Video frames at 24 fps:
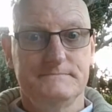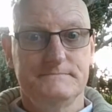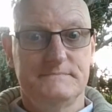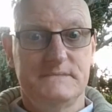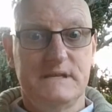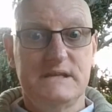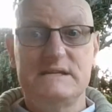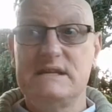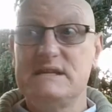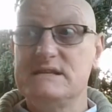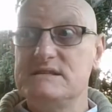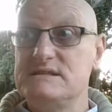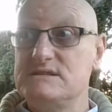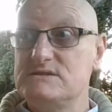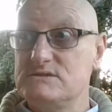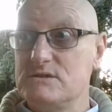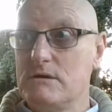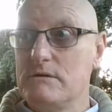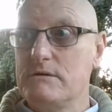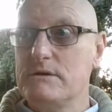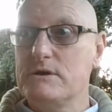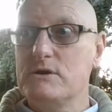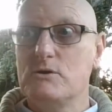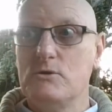There's
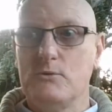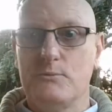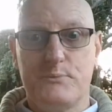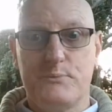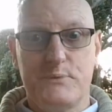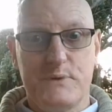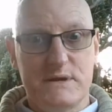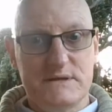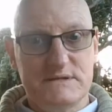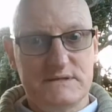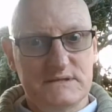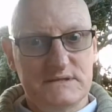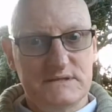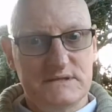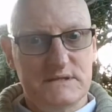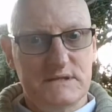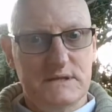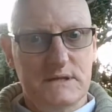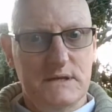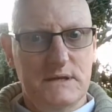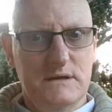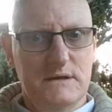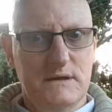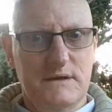historical presence
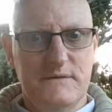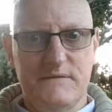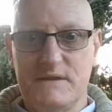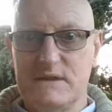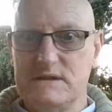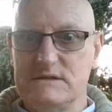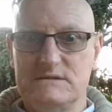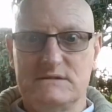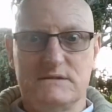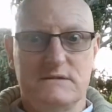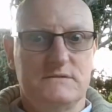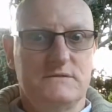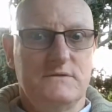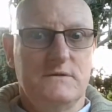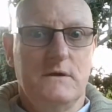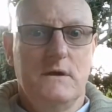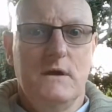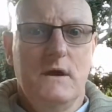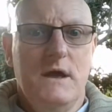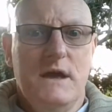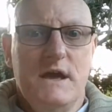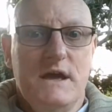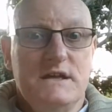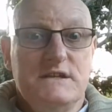there, and
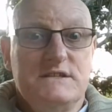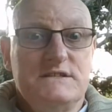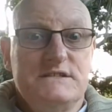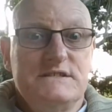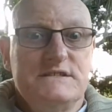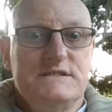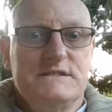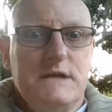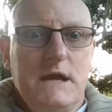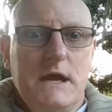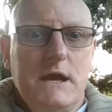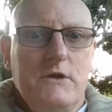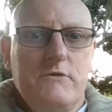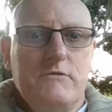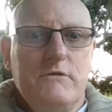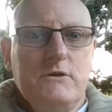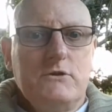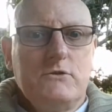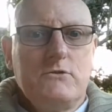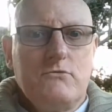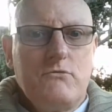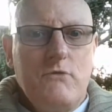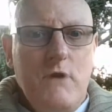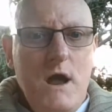it's
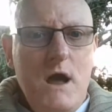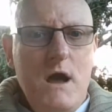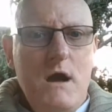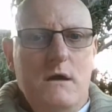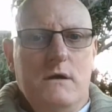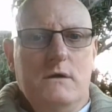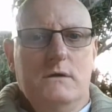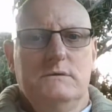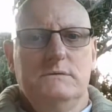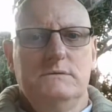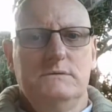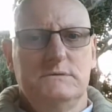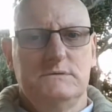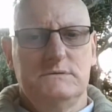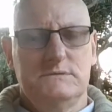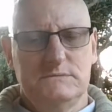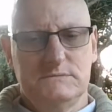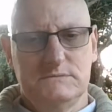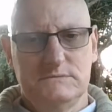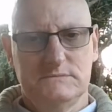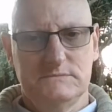sacred ground.